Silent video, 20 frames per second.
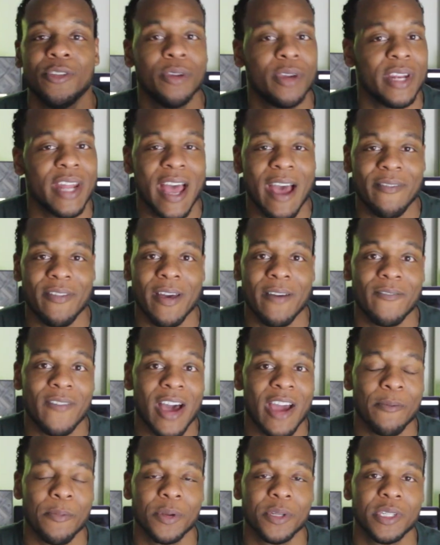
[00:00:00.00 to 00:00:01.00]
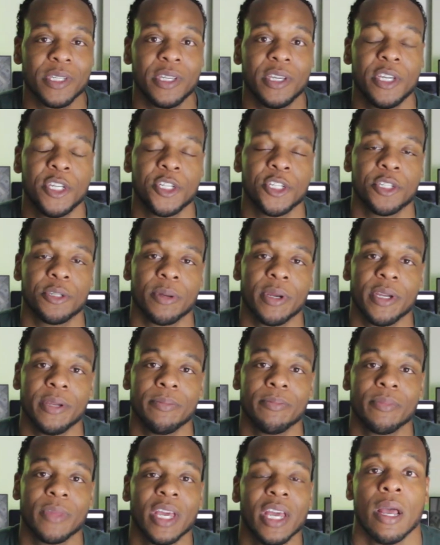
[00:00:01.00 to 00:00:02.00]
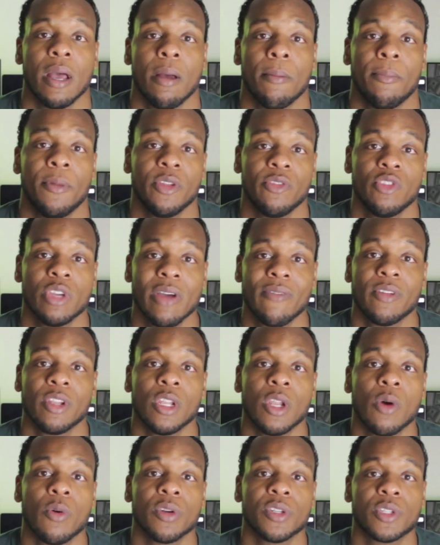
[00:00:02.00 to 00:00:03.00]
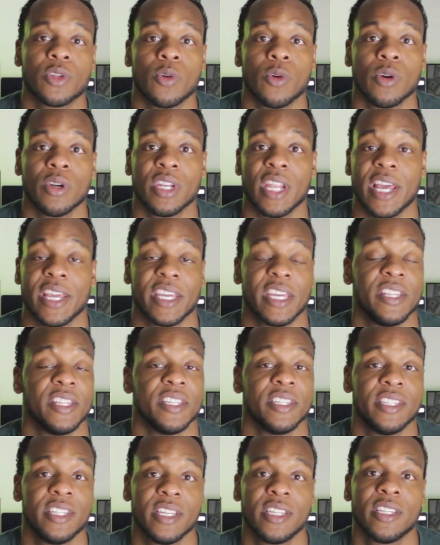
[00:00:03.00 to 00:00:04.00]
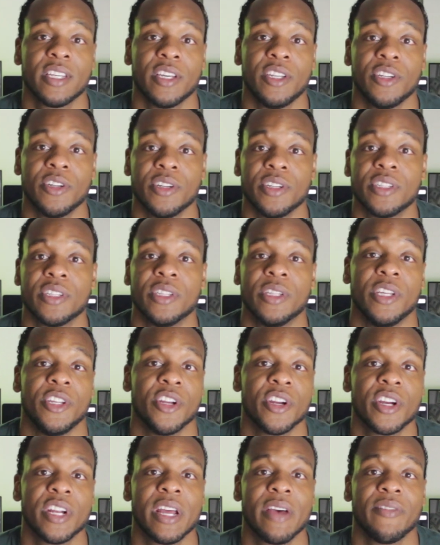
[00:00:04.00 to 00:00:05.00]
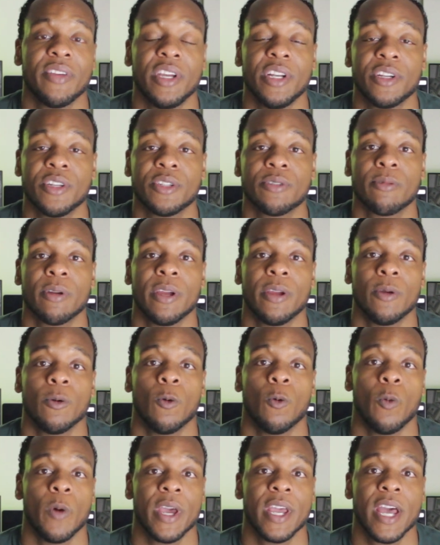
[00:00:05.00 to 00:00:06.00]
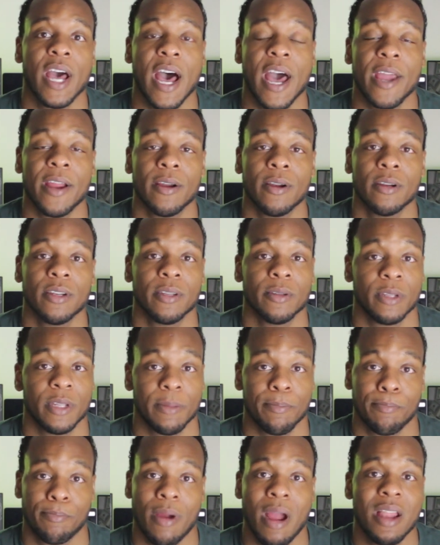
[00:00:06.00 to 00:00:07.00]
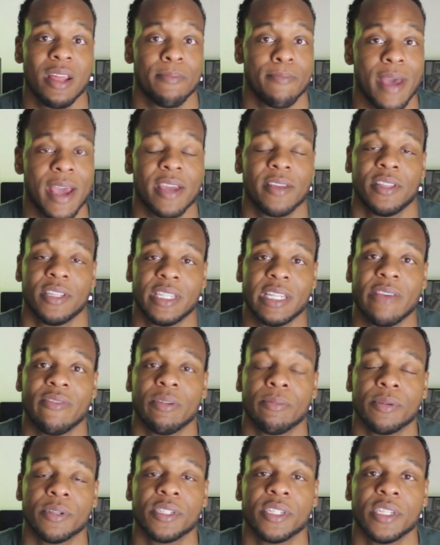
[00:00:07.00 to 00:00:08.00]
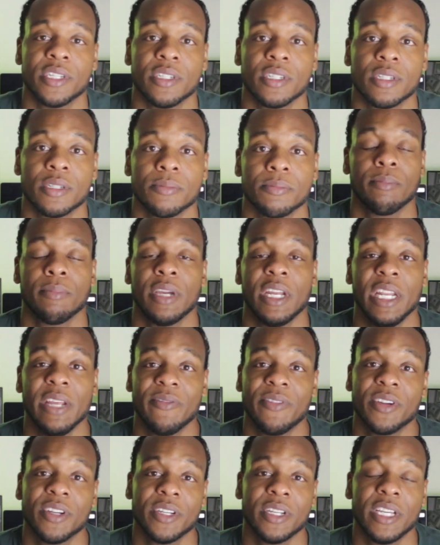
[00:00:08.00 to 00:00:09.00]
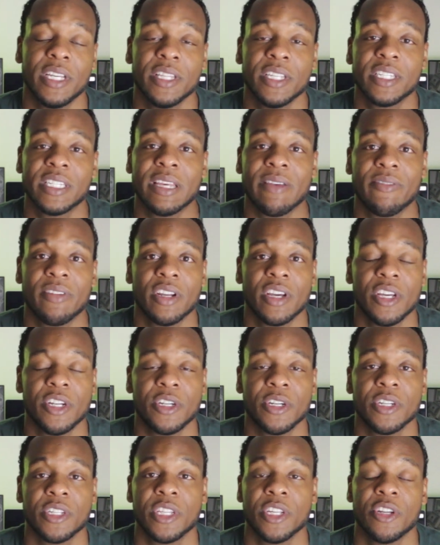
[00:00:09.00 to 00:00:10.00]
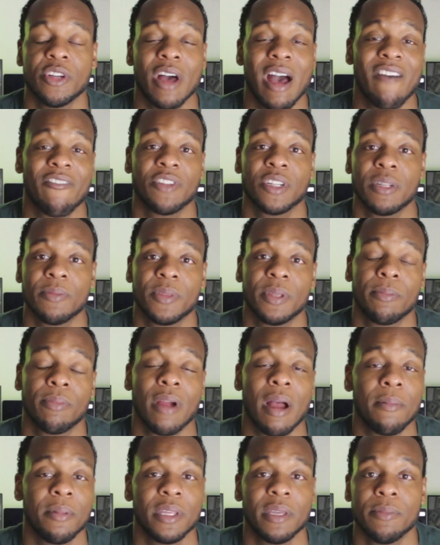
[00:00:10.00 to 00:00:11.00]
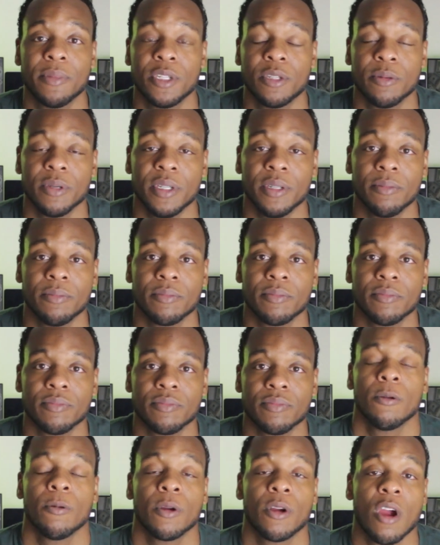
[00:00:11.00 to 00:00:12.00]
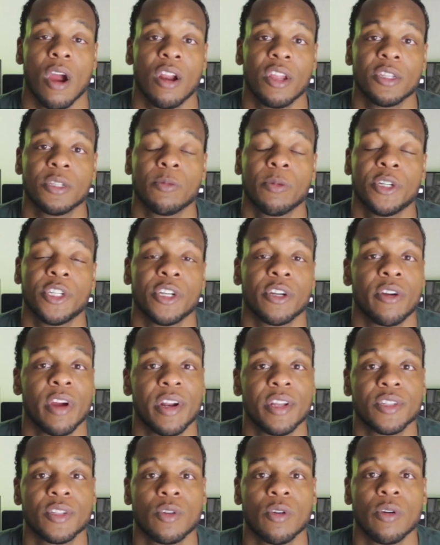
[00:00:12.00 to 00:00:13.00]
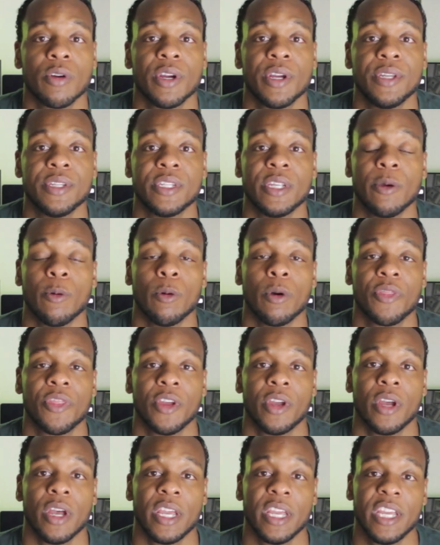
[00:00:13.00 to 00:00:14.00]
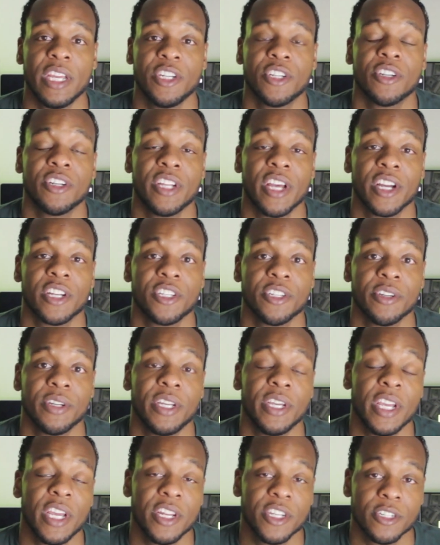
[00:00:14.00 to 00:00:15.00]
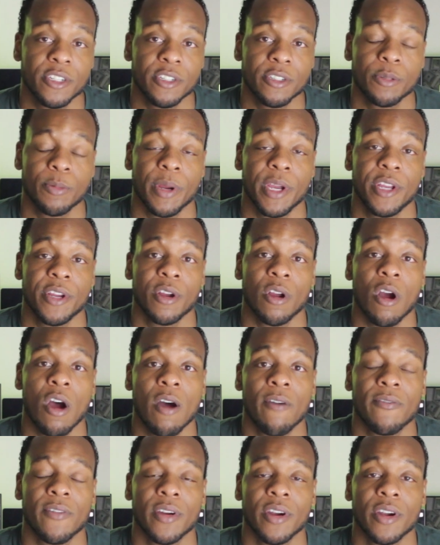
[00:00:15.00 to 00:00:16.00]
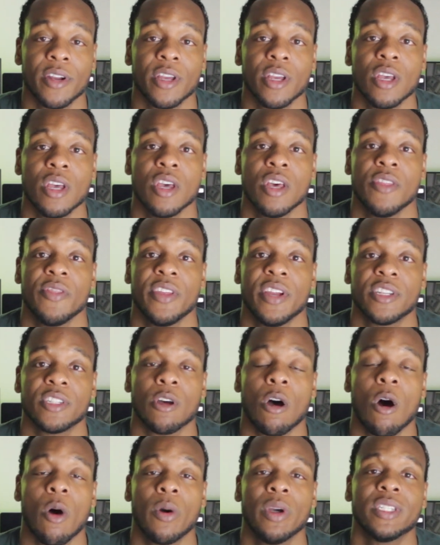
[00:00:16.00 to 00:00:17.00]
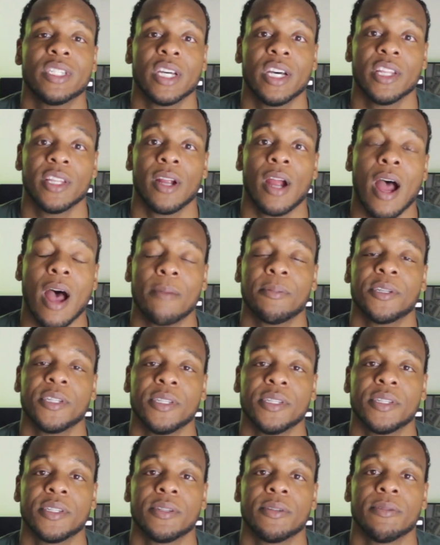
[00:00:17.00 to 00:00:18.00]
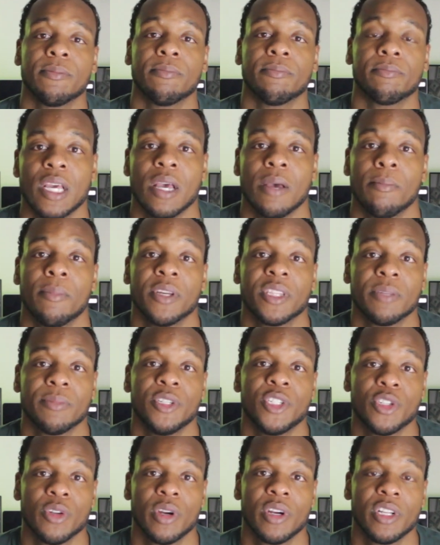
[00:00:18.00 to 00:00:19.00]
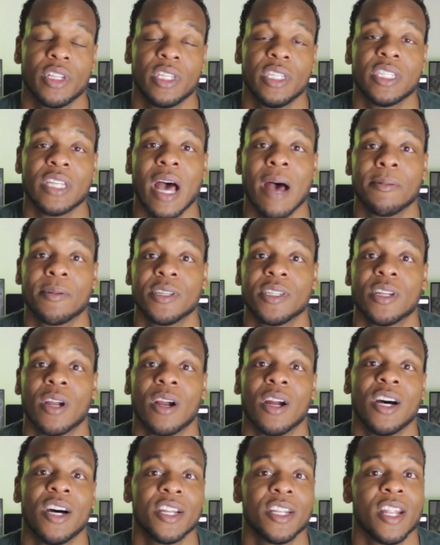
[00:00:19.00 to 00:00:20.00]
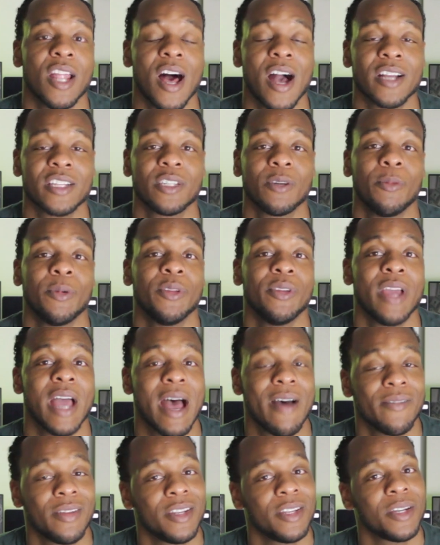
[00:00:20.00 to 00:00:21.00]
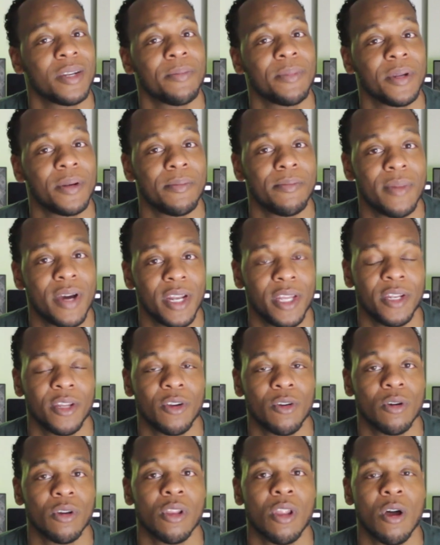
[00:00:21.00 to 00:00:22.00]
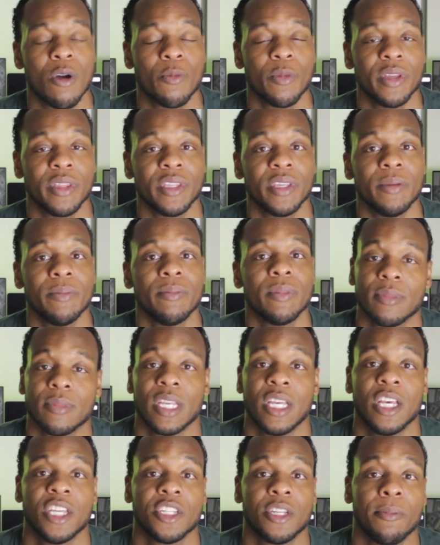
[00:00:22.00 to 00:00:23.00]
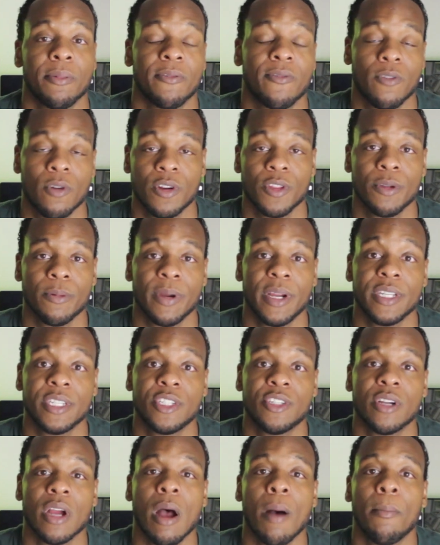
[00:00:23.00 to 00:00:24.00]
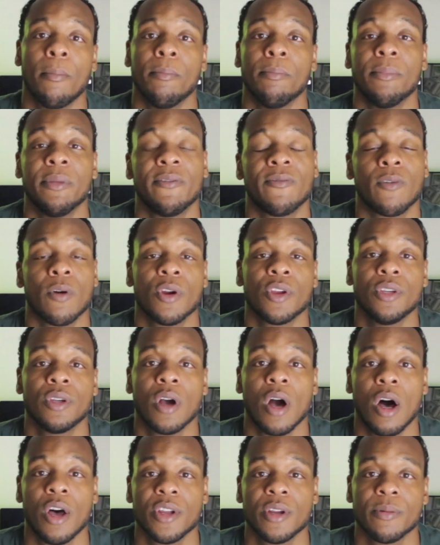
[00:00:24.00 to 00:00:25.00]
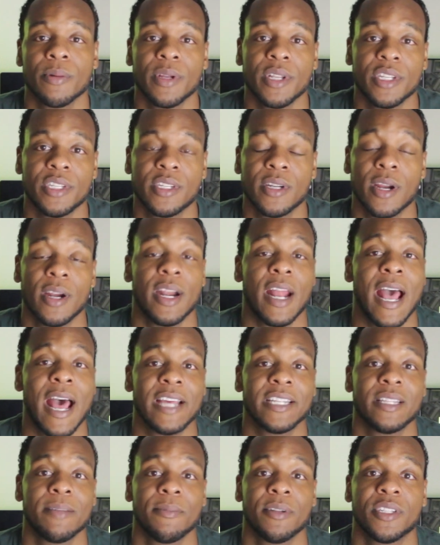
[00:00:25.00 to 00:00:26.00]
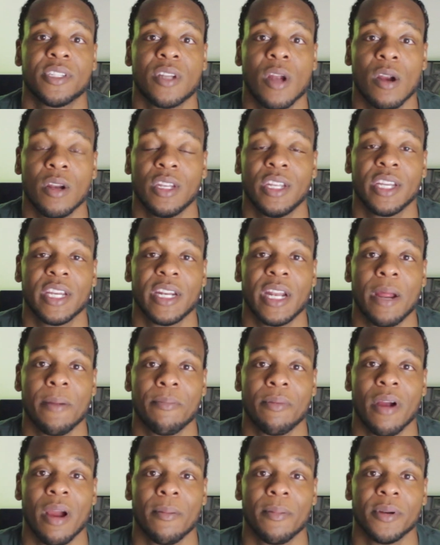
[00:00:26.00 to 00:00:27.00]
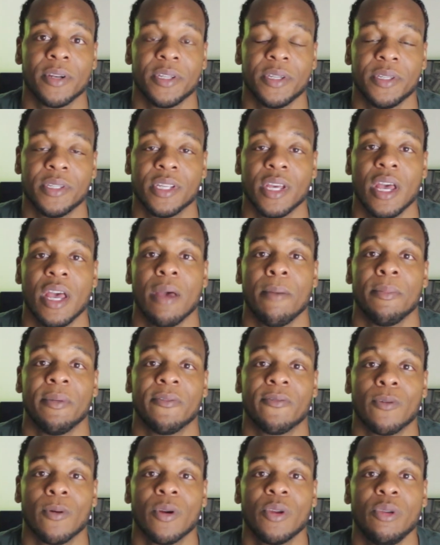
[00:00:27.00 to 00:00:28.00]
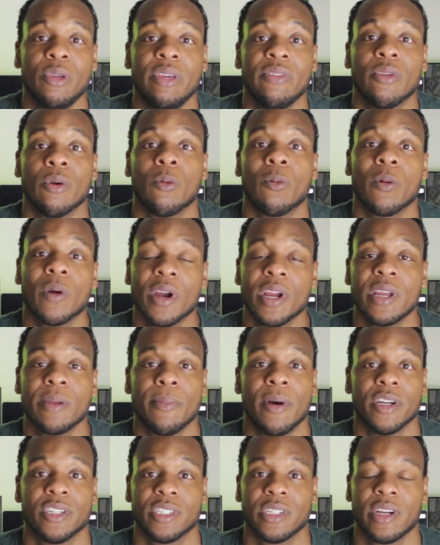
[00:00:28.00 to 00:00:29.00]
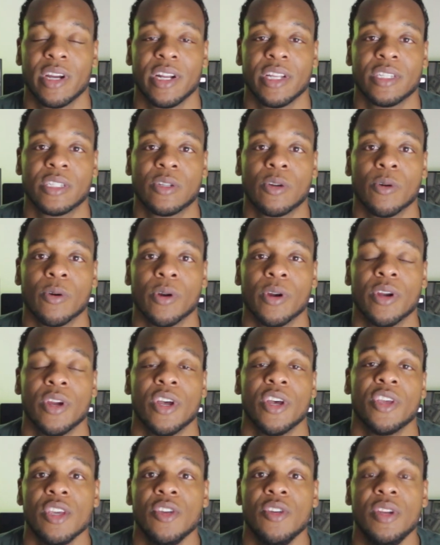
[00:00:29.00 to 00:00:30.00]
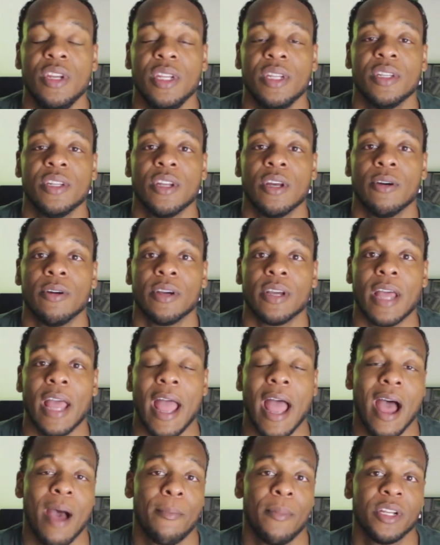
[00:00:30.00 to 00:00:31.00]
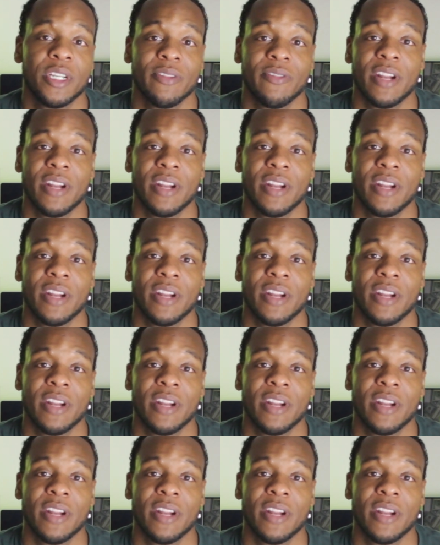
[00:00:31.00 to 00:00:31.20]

you can have that 5% interest rate. But if you have a lower score, like in the 600s, then you're going to have an interest rate way higher, probably back in the 7%. And if you're in the 700s, then you'll have something probably in between. Regardless of what your credit score is and what the introductory interest rate you're offered, there's always other options. But the majority of these options are unlocked when you have a little bit of money to go along with it. So before the rates drop, before you call your realtor and ask them to start looking at properties, before you even worry about your credit score, you need to know how much of